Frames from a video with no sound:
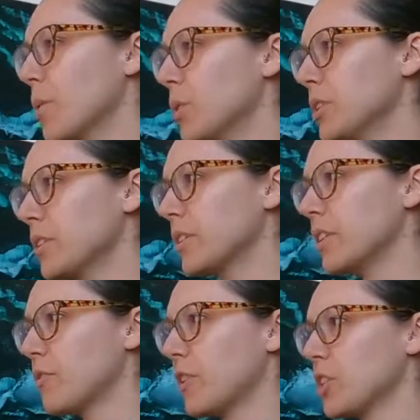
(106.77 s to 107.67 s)
I wonder
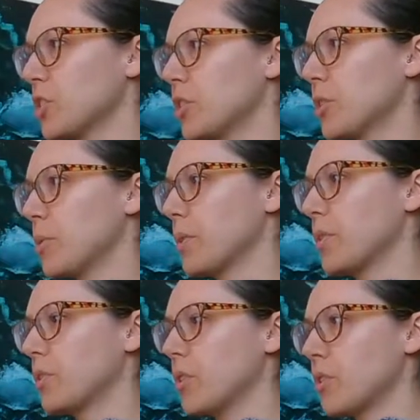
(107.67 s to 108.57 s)
if I should go with
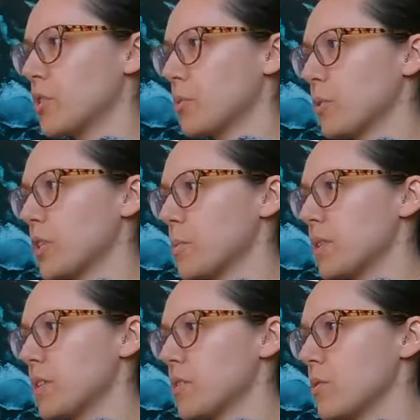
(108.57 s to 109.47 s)
the larger ones
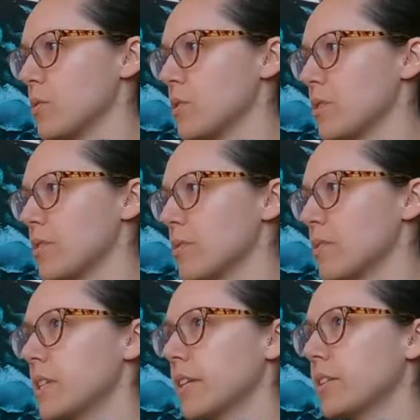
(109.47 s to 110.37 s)
because those are
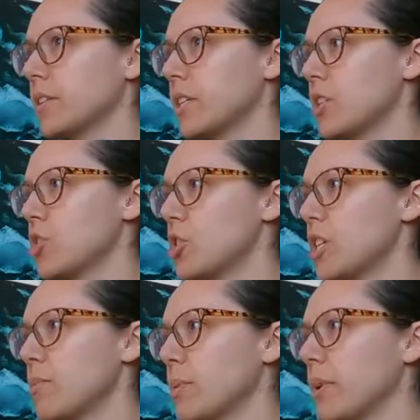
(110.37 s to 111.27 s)
technically
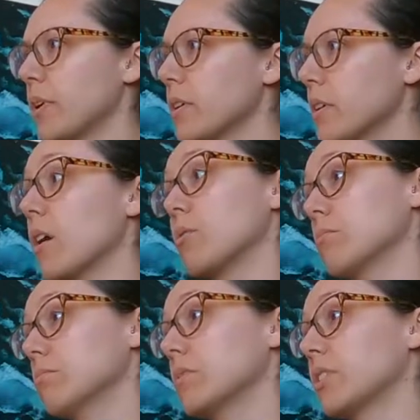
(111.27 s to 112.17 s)
cheaper.
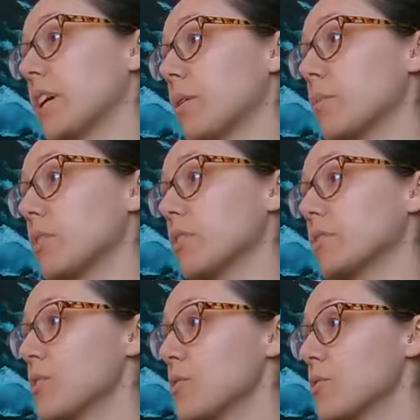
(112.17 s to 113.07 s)
Oh, okay,
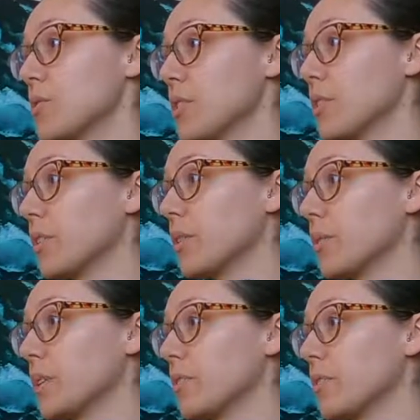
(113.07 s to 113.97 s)
well, there's
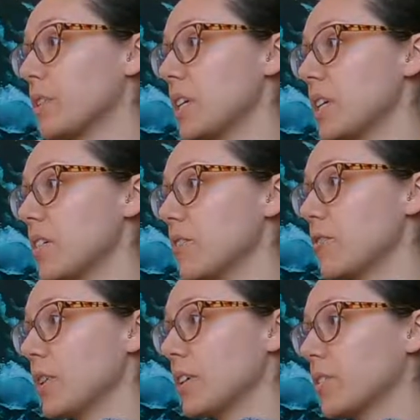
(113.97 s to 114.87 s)
0 of the
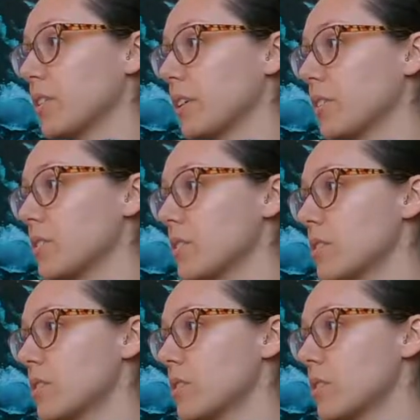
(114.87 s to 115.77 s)
fine ground,
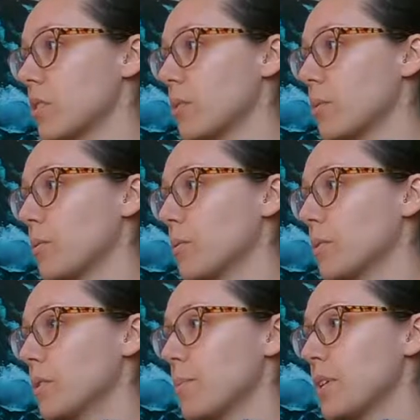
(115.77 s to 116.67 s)
so
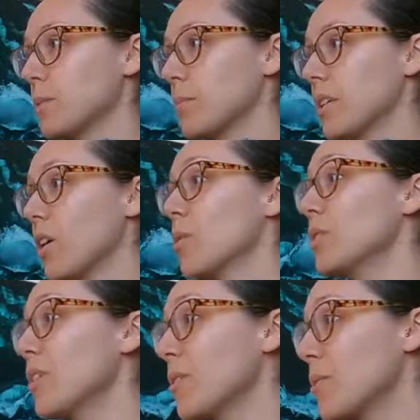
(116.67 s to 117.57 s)
that makes
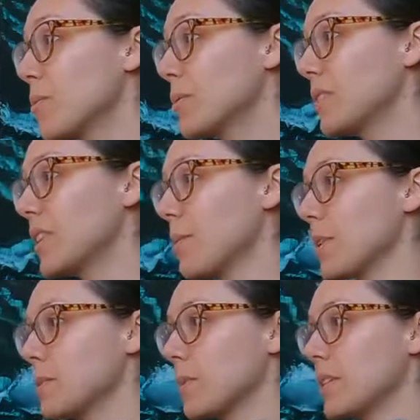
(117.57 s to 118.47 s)
that
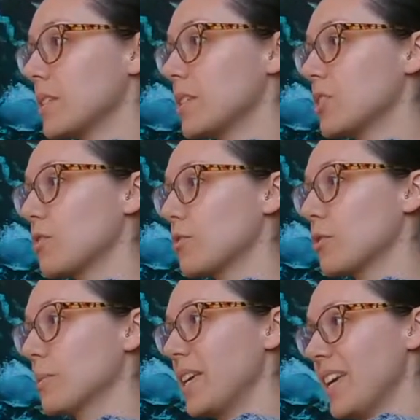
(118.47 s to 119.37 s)
makes my decision
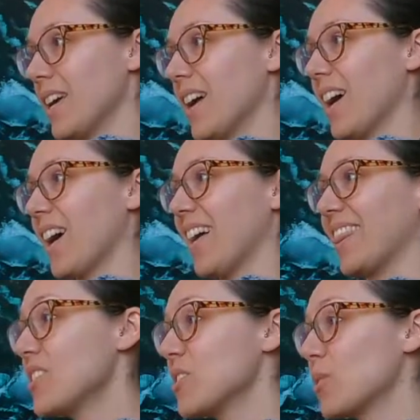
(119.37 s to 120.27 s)
for me.
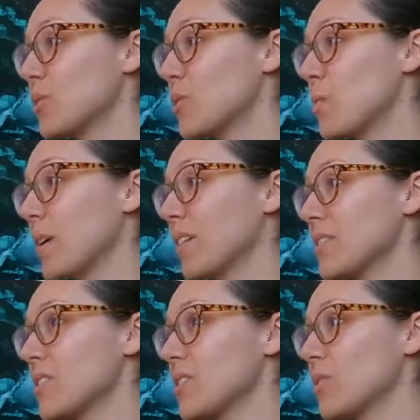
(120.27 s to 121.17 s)
There's no 2
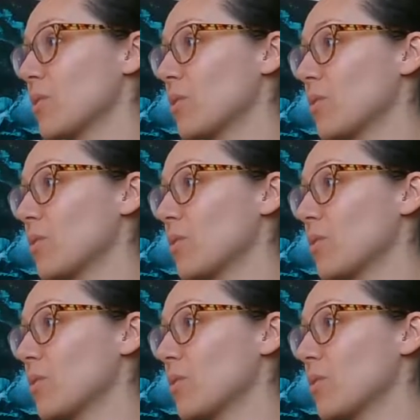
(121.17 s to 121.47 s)
pounds, there's no